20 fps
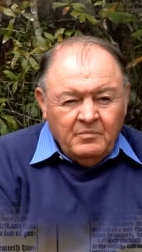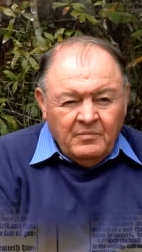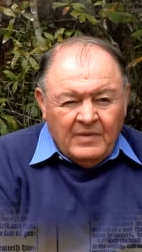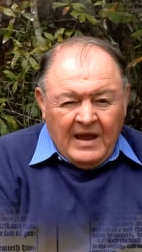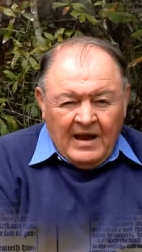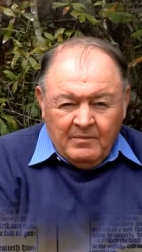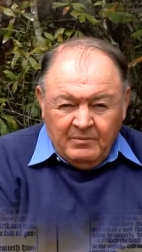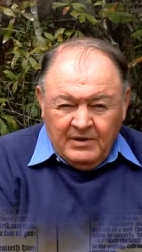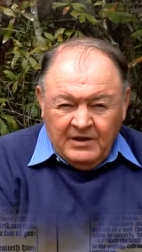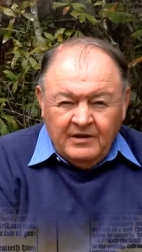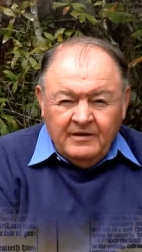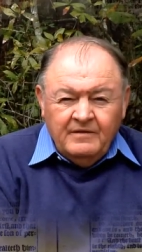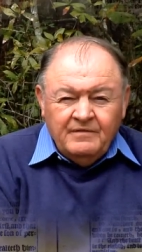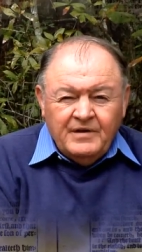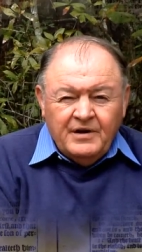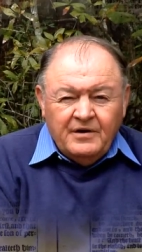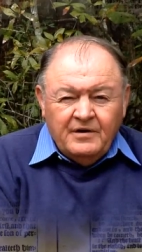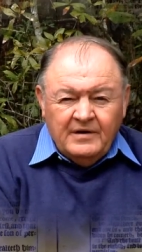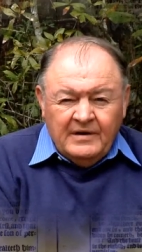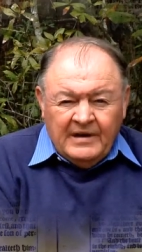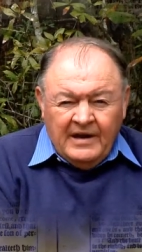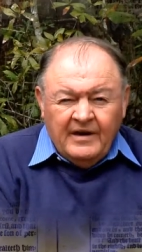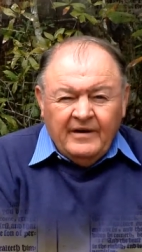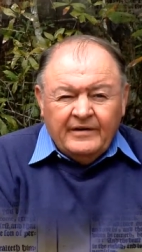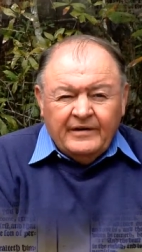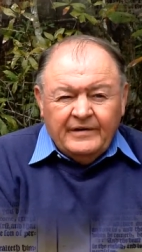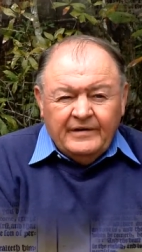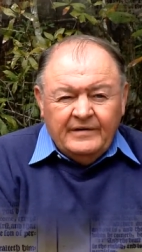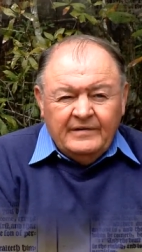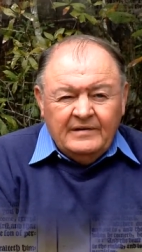I believe they're in
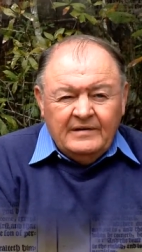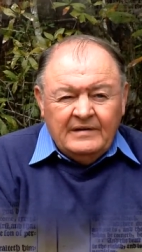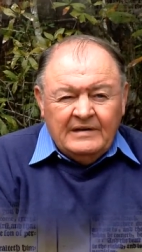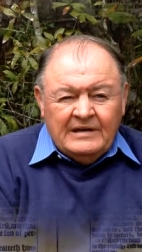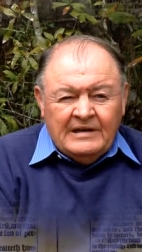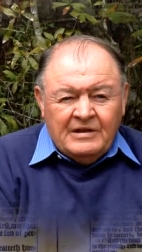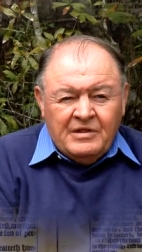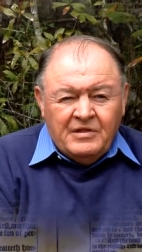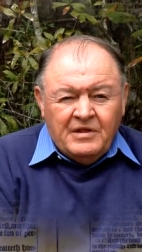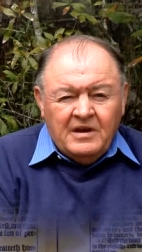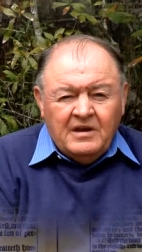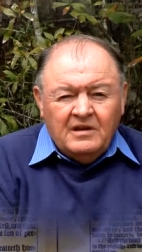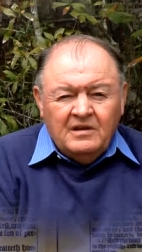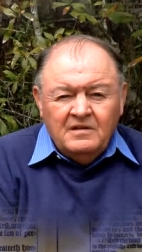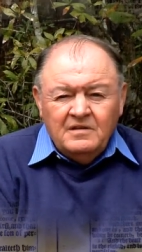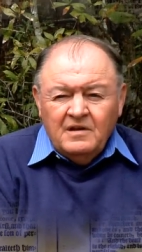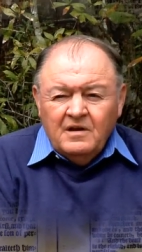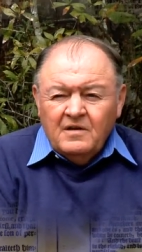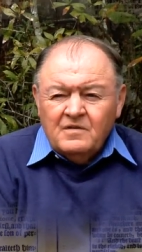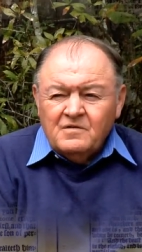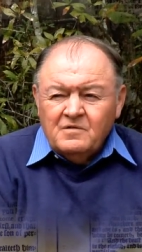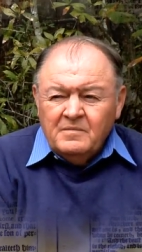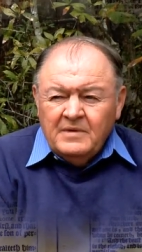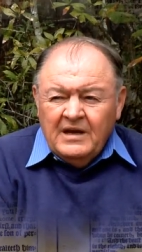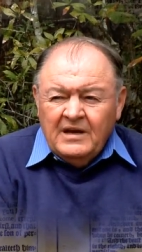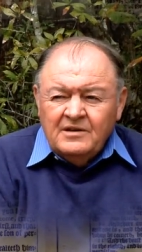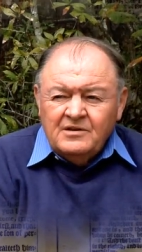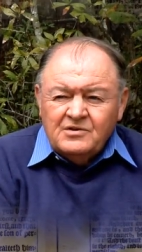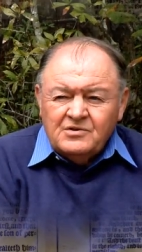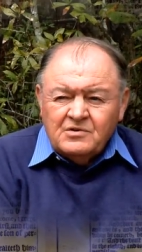error in thinking the other
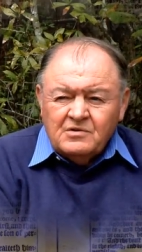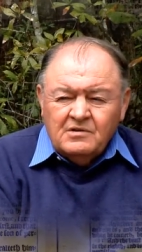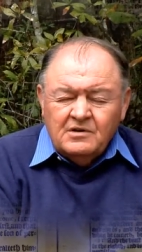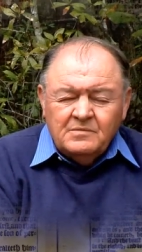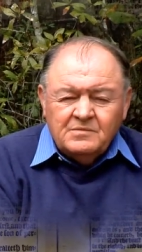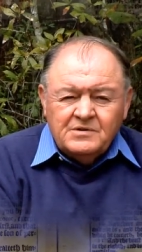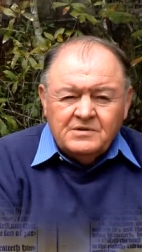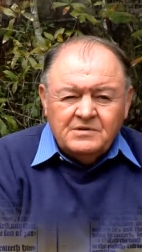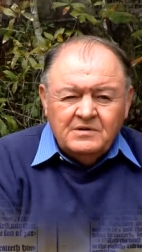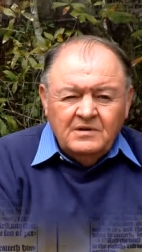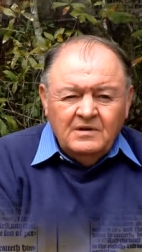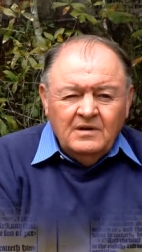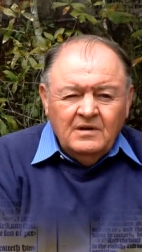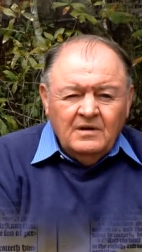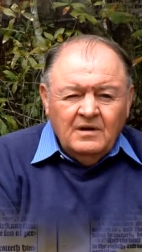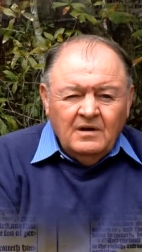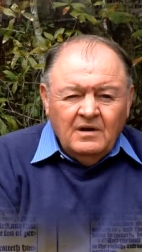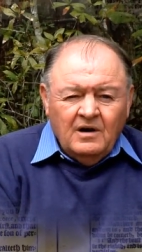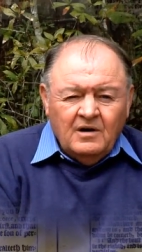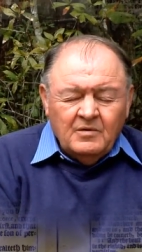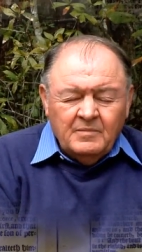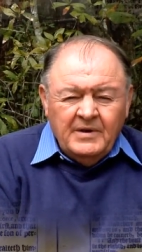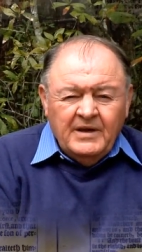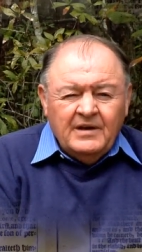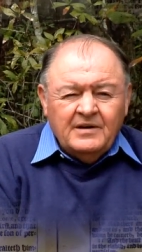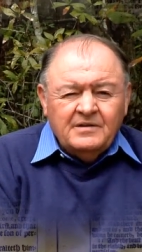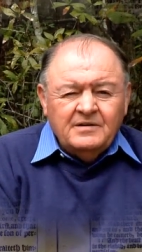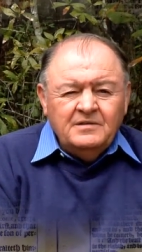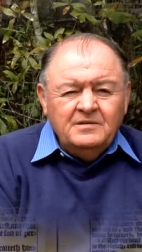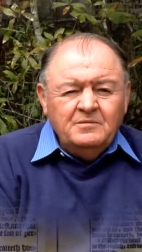manuscripts are
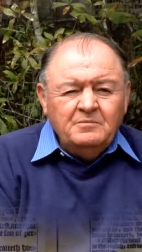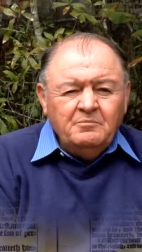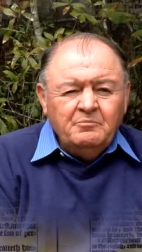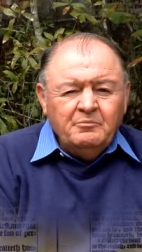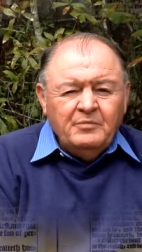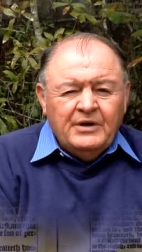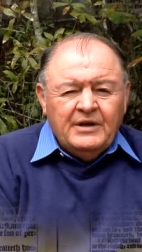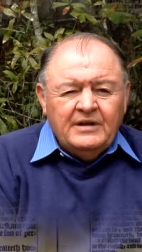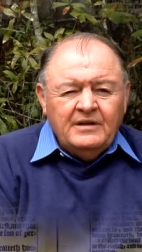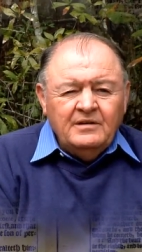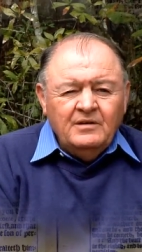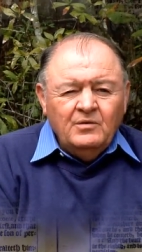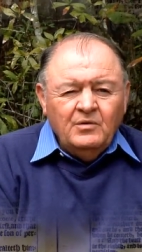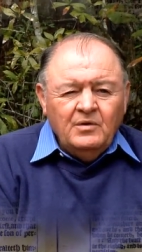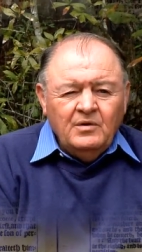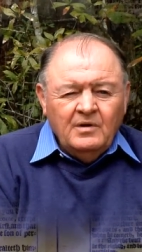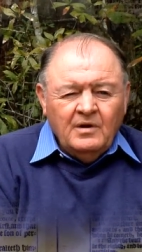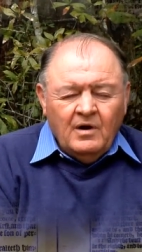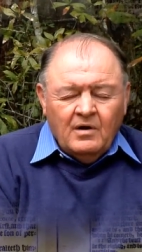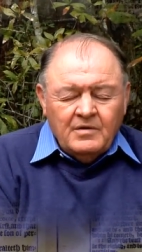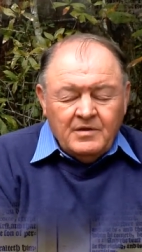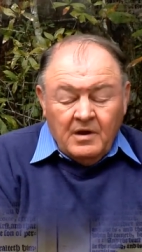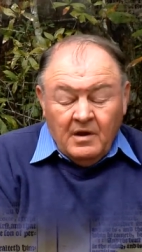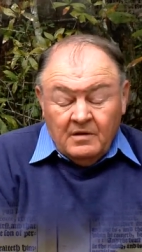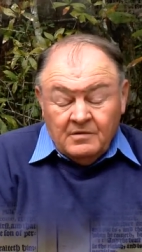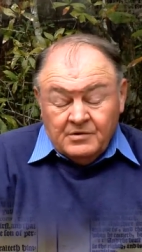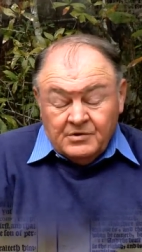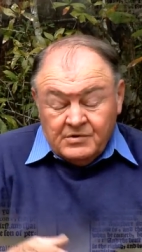better, but or the other